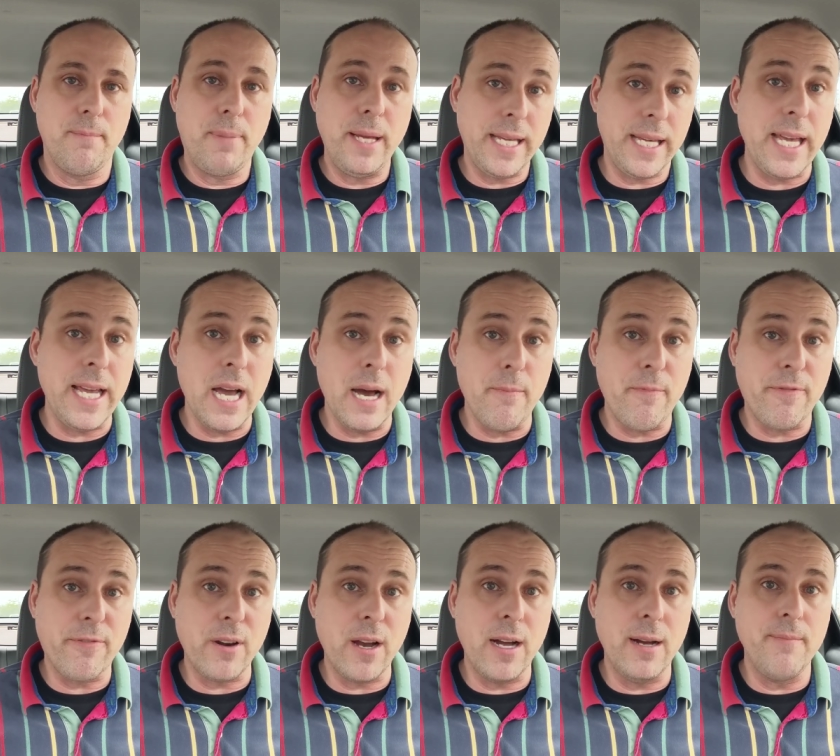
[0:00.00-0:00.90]
picking up
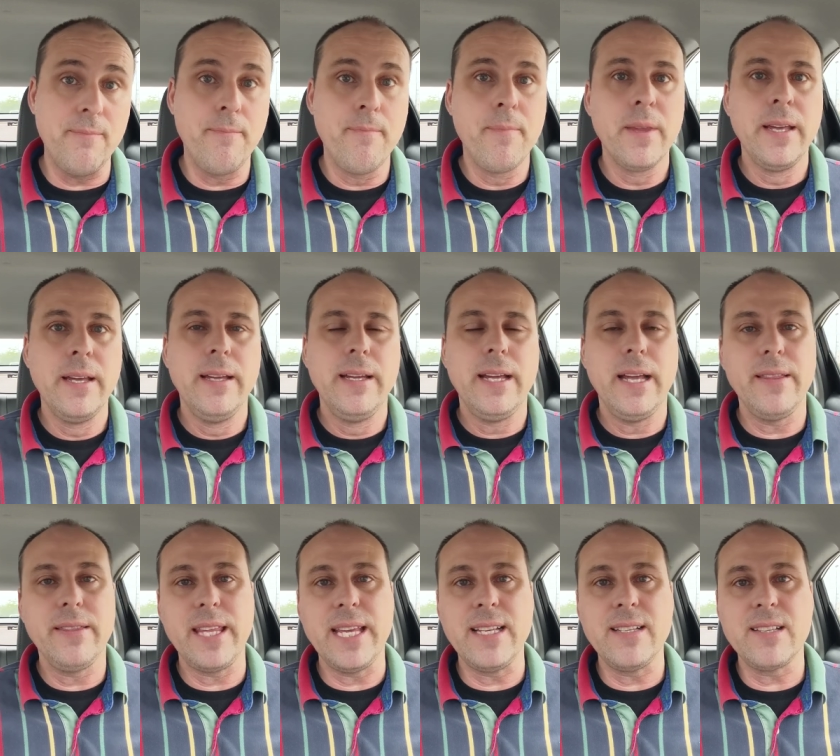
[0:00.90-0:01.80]
from
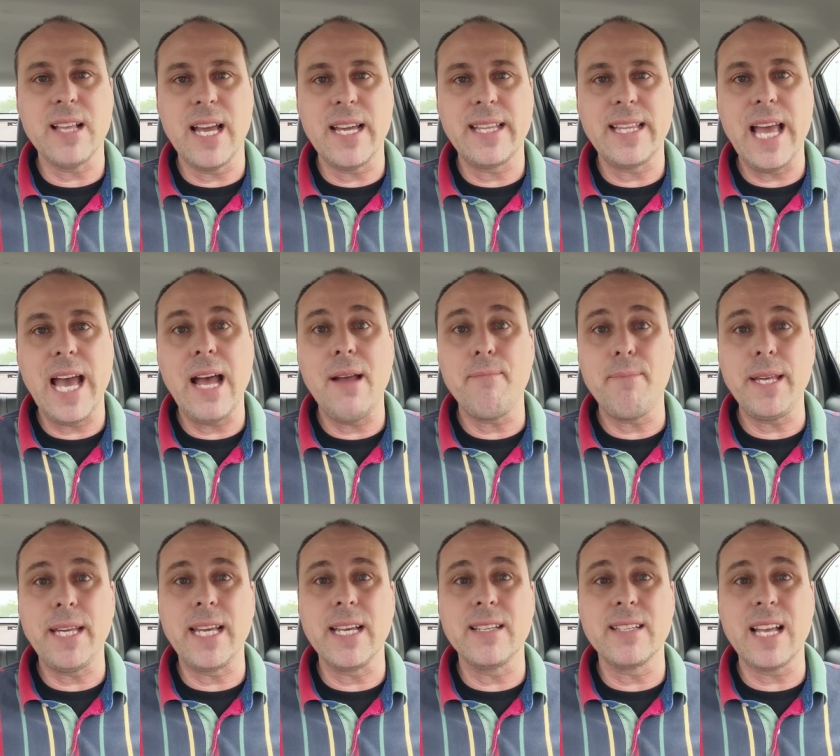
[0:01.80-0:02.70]
and things like that,
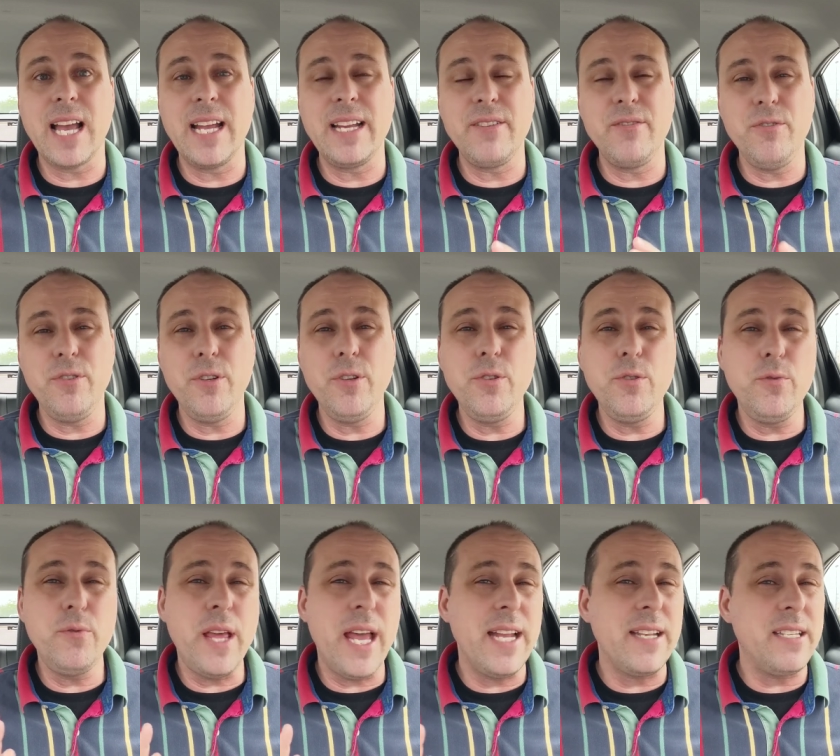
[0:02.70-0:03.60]
because I
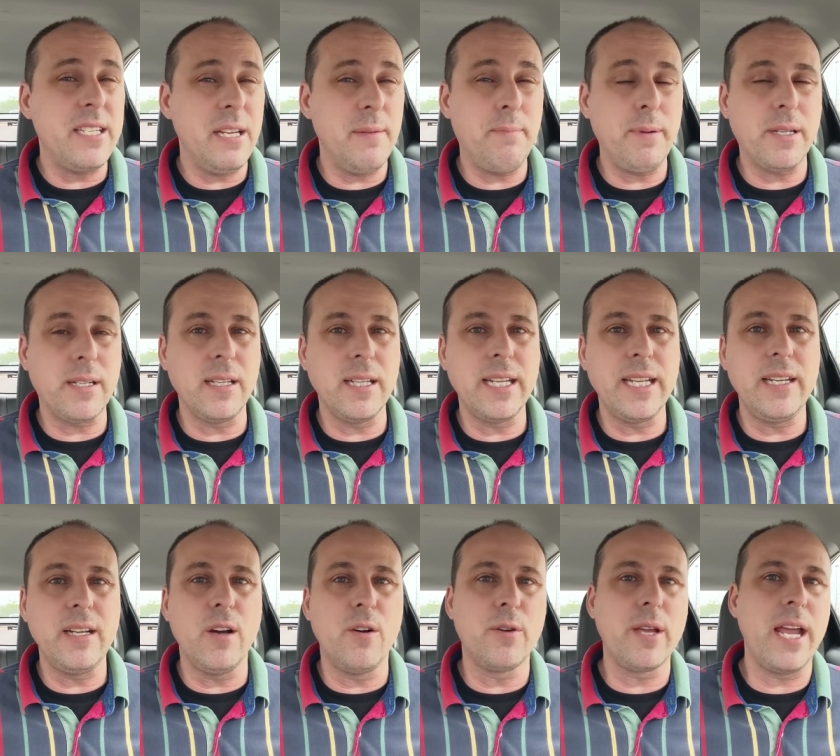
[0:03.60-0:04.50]
knew that
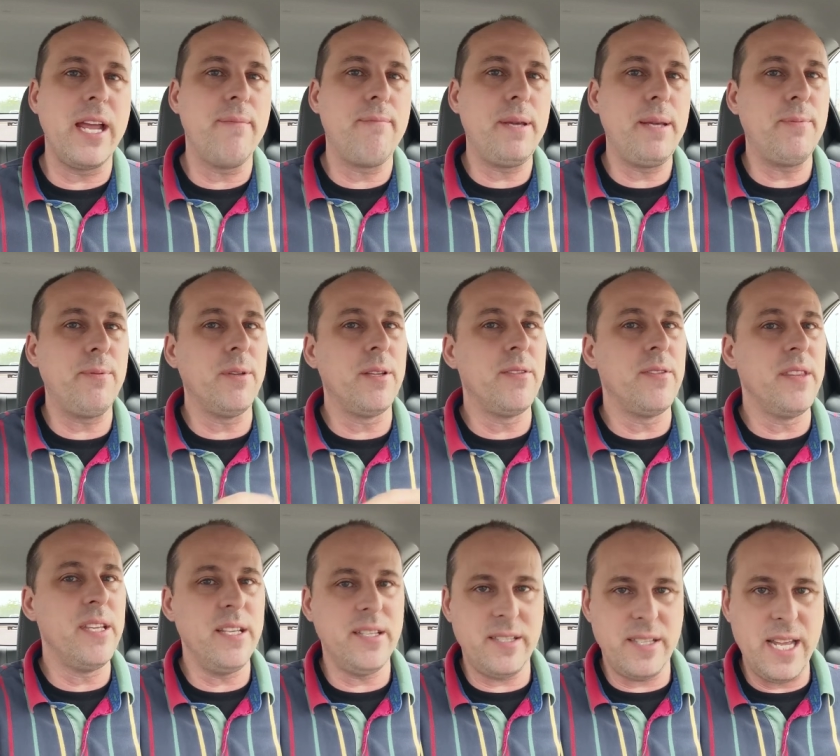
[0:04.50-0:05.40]
typically, okay, people
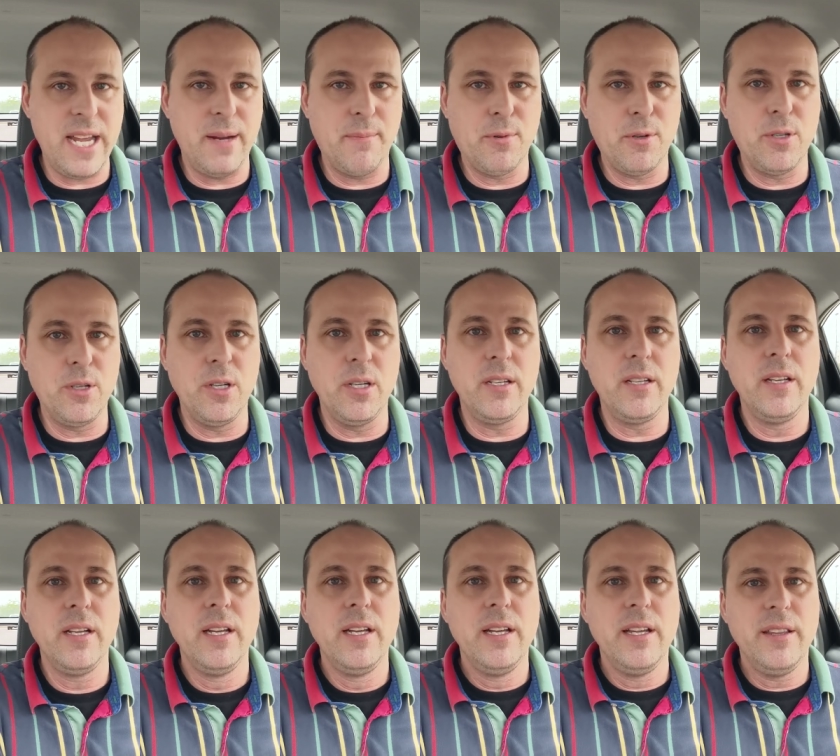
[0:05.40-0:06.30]
in this
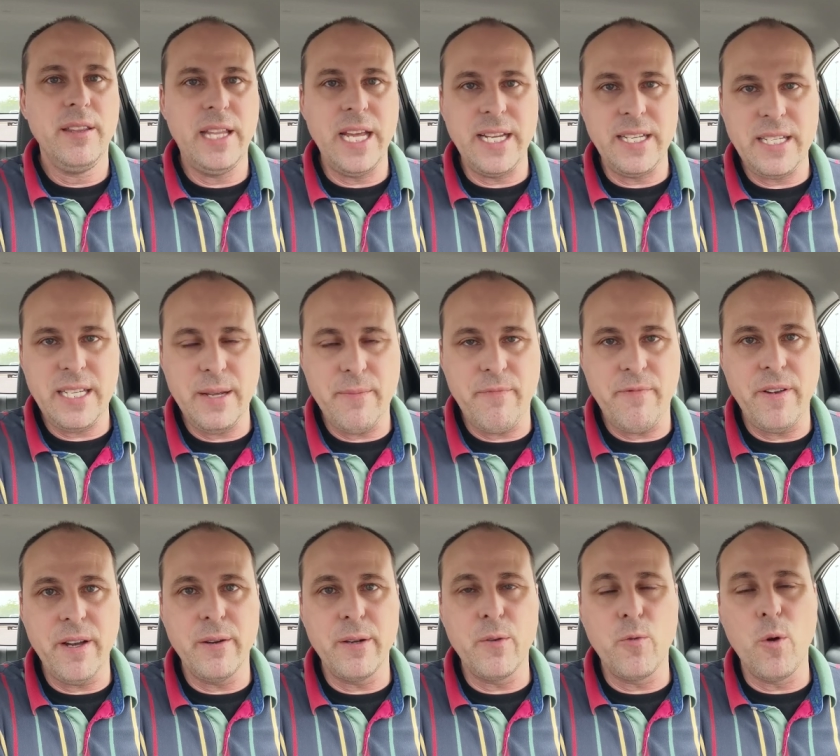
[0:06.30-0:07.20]
neighborhood, they tip
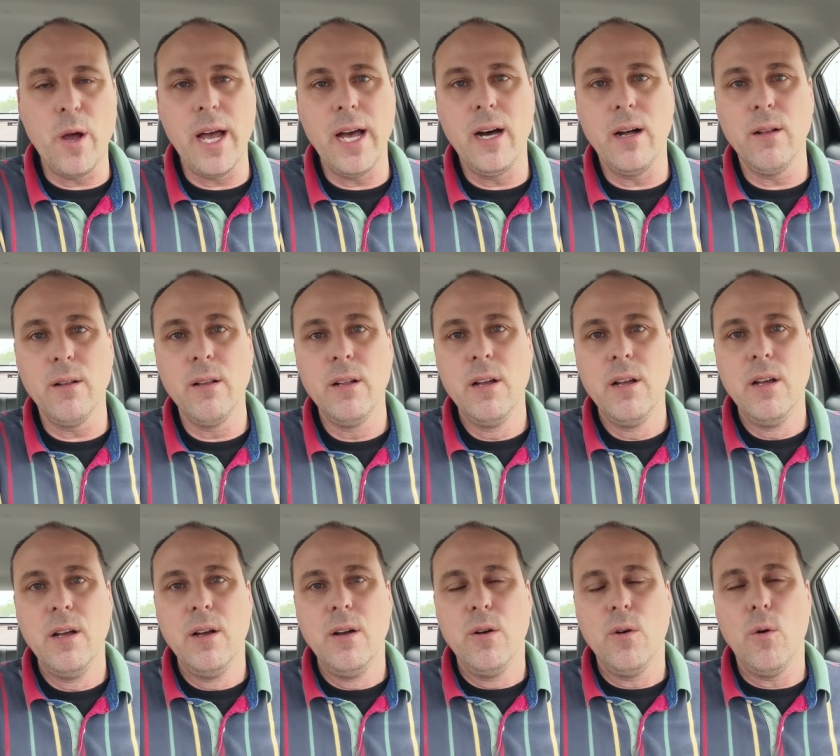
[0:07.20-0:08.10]
very well,
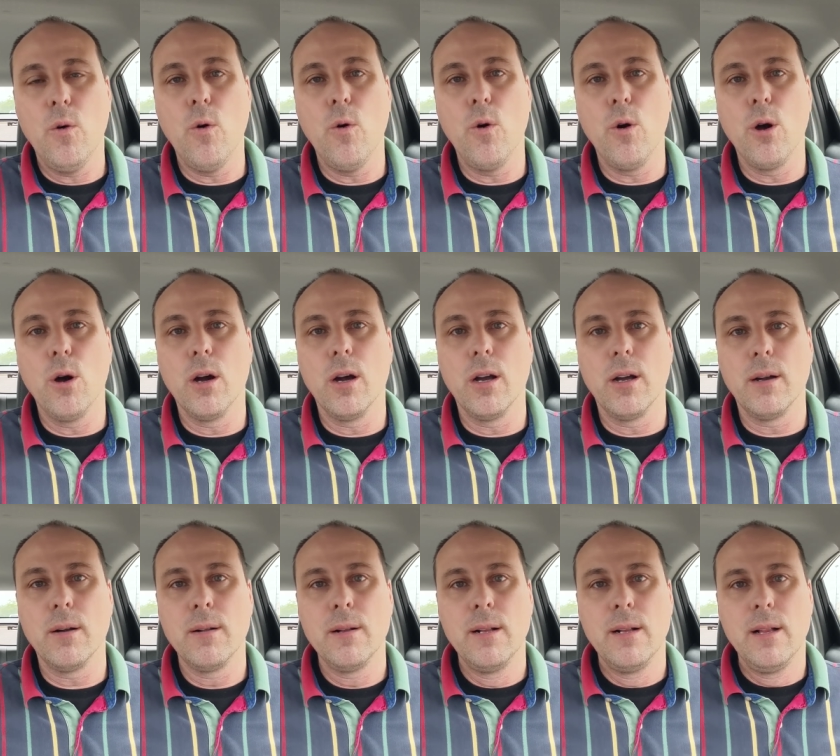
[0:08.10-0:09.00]

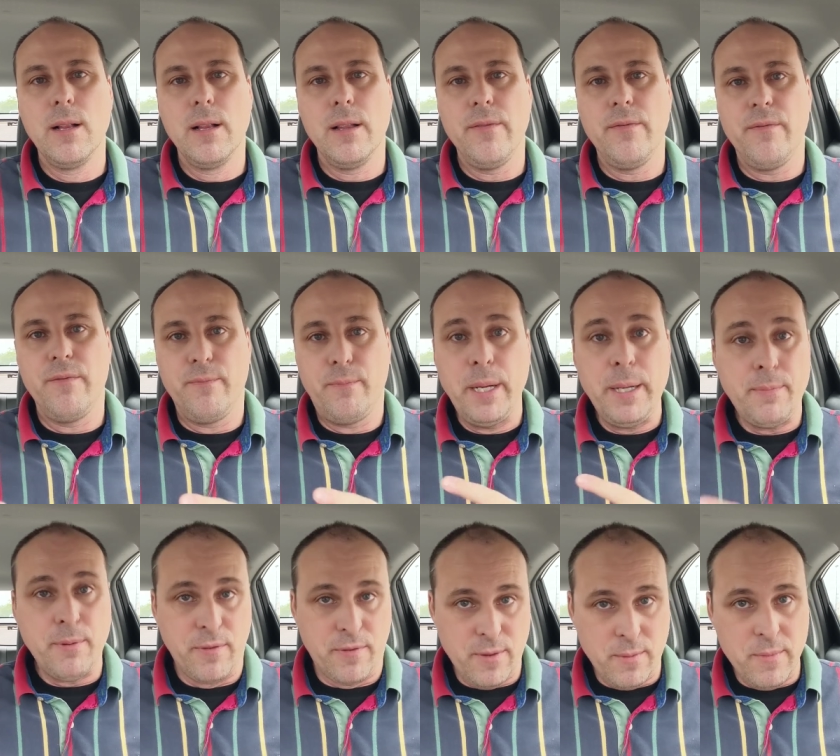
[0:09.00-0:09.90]
or
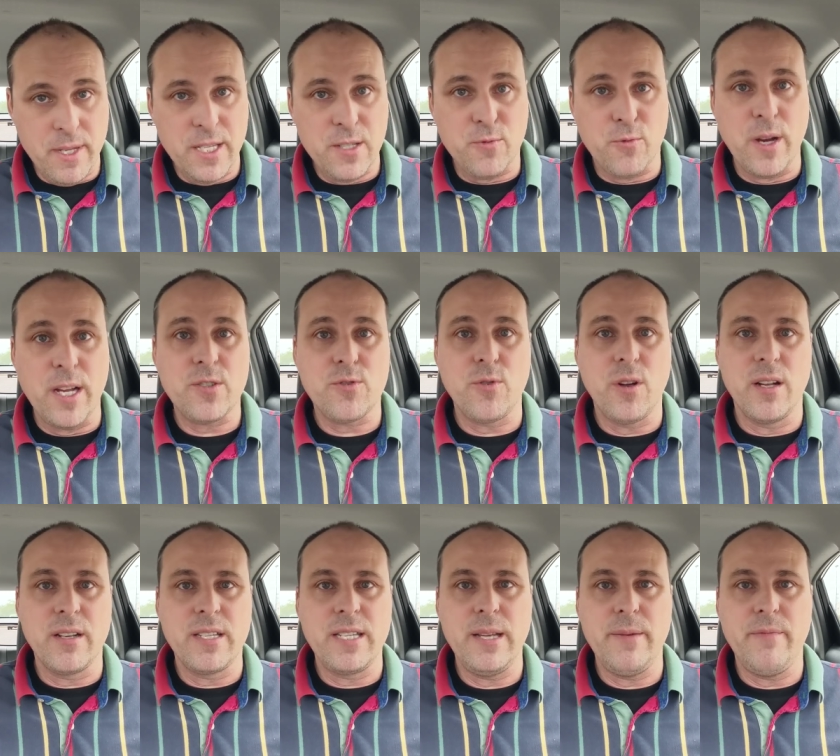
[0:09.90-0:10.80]
people from this
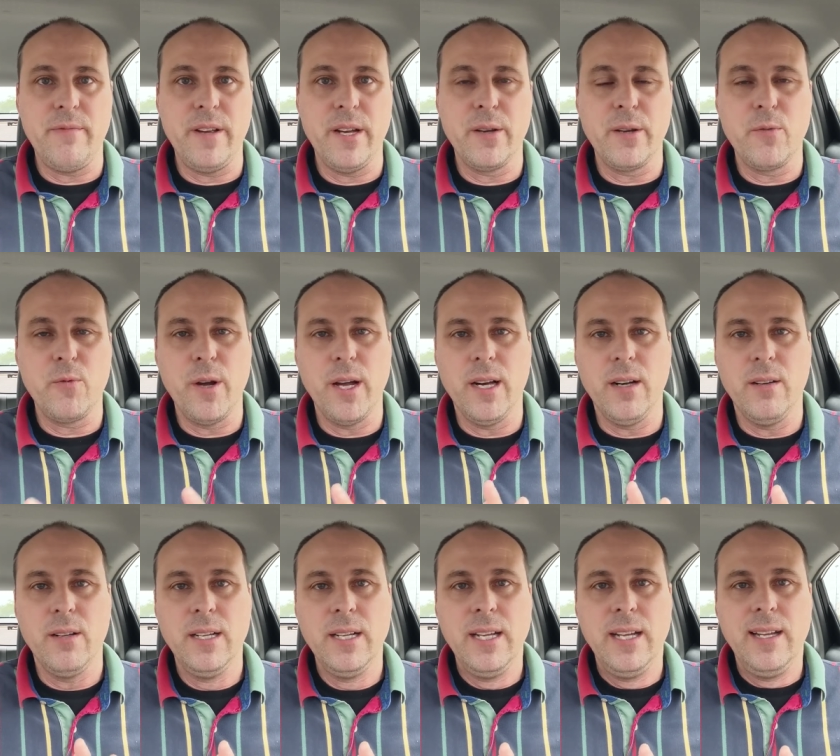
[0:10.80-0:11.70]
restaurant tip very
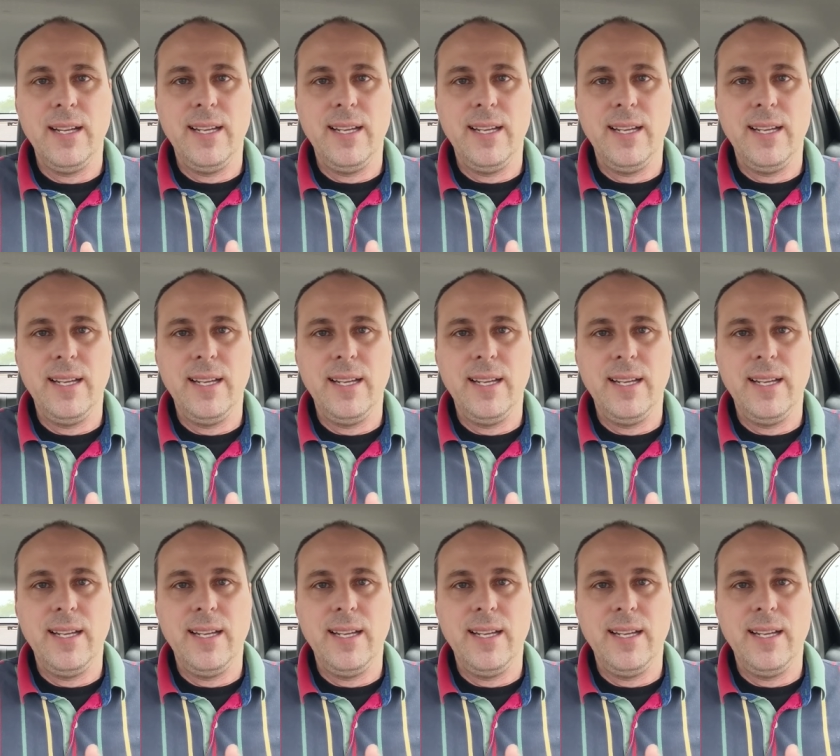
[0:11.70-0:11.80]
well.